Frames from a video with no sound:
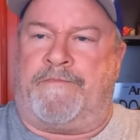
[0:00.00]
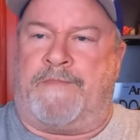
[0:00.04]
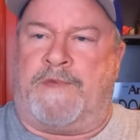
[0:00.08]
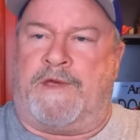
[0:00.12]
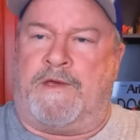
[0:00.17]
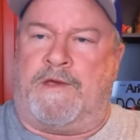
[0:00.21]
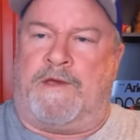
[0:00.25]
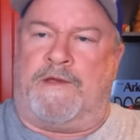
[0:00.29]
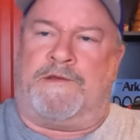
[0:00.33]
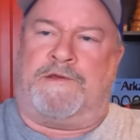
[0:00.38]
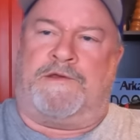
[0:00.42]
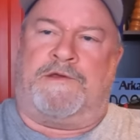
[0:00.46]

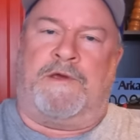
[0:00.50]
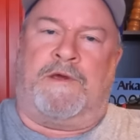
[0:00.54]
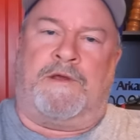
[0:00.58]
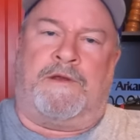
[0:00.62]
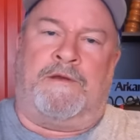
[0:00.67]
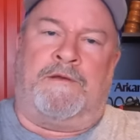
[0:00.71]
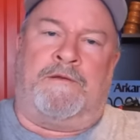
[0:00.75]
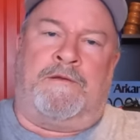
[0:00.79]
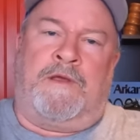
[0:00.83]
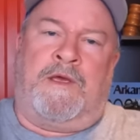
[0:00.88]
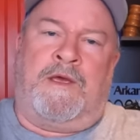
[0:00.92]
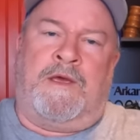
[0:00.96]
I
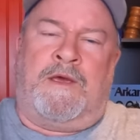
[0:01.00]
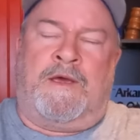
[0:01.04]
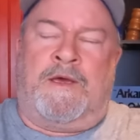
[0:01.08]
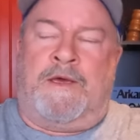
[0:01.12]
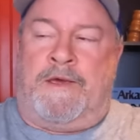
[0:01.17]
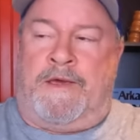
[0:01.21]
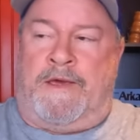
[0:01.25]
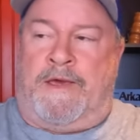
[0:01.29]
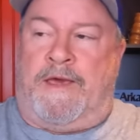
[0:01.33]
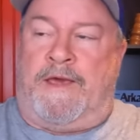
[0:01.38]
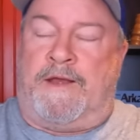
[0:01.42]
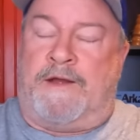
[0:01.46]
shouldn't.
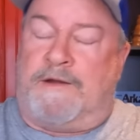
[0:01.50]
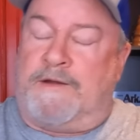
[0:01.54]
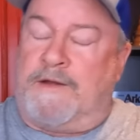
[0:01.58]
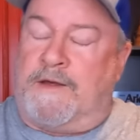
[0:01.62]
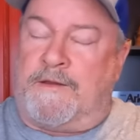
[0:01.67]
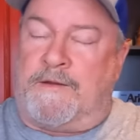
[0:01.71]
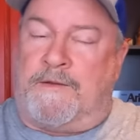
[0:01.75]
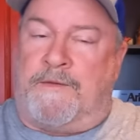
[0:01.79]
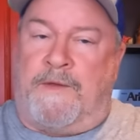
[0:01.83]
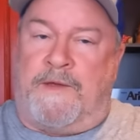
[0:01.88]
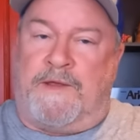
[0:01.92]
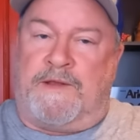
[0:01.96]
And
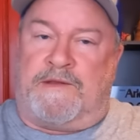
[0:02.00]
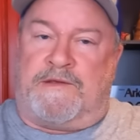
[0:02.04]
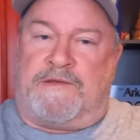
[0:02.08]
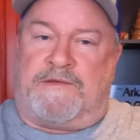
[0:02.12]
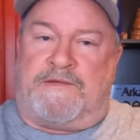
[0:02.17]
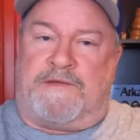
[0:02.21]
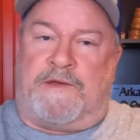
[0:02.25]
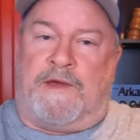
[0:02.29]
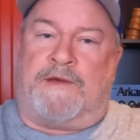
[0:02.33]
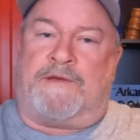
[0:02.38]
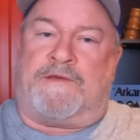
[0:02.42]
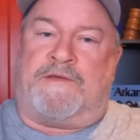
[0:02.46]
another thing that
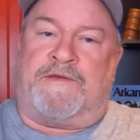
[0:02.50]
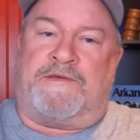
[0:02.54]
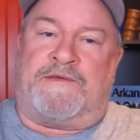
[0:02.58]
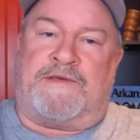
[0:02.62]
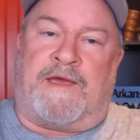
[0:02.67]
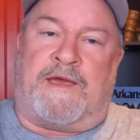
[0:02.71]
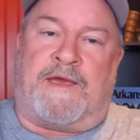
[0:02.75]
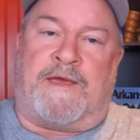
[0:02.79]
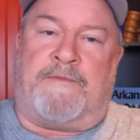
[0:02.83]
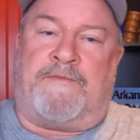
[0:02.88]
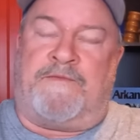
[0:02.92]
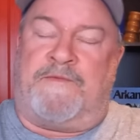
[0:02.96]
sucks is
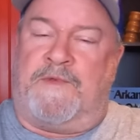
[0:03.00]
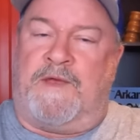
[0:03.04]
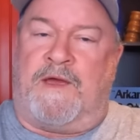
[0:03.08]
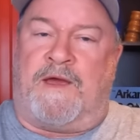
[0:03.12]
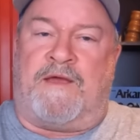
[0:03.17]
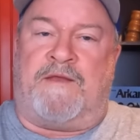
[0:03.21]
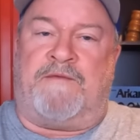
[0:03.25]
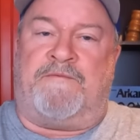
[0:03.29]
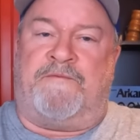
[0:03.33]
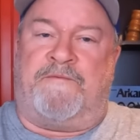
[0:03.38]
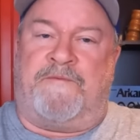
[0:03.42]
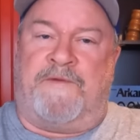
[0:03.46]
I
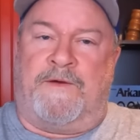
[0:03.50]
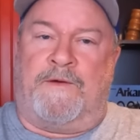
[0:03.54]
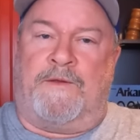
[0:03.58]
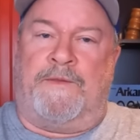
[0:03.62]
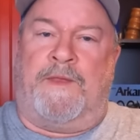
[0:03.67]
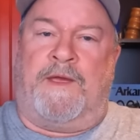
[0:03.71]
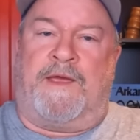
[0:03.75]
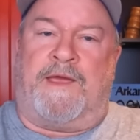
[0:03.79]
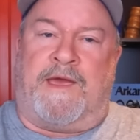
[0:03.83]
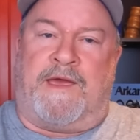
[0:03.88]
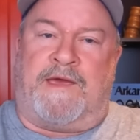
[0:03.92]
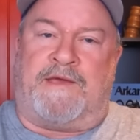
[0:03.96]
I'd
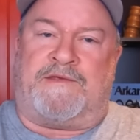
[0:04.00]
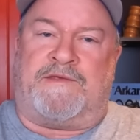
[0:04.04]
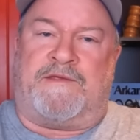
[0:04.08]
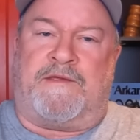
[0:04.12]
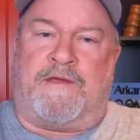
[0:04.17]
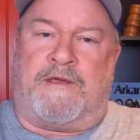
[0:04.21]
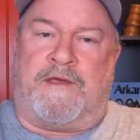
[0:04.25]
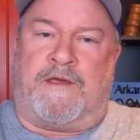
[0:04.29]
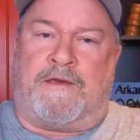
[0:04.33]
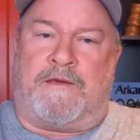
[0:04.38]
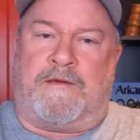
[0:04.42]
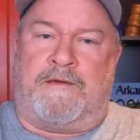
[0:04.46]
filled the gas
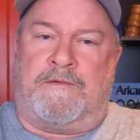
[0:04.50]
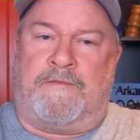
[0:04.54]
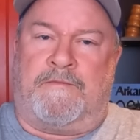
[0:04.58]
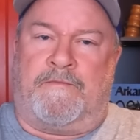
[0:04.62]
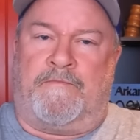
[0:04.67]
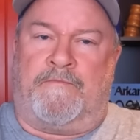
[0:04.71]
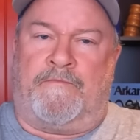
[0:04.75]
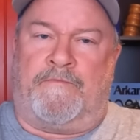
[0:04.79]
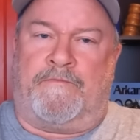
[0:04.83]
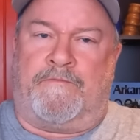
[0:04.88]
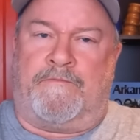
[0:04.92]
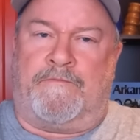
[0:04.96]
tank
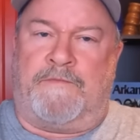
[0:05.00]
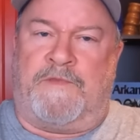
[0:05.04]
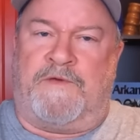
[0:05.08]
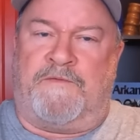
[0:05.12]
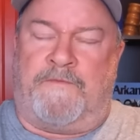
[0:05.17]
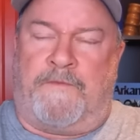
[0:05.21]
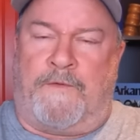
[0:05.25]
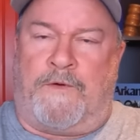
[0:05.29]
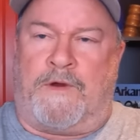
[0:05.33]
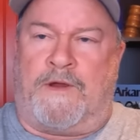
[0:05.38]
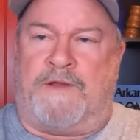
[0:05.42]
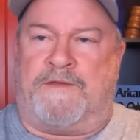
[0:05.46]

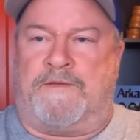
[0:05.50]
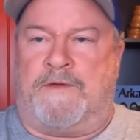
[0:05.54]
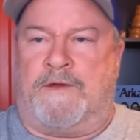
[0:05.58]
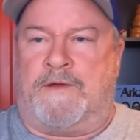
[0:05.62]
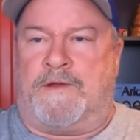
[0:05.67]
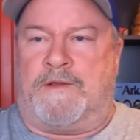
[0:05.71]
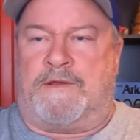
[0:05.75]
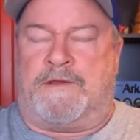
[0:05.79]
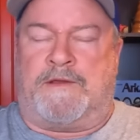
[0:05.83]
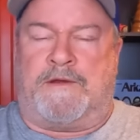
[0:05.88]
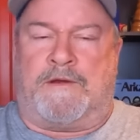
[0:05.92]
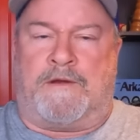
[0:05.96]
before I
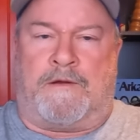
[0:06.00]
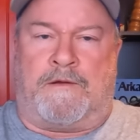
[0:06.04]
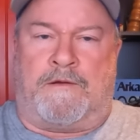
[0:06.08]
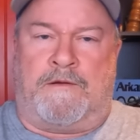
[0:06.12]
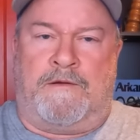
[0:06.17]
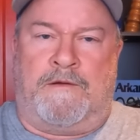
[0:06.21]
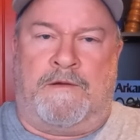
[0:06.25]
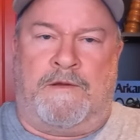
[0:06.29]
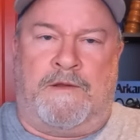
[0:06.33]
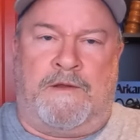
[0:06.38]
took it there.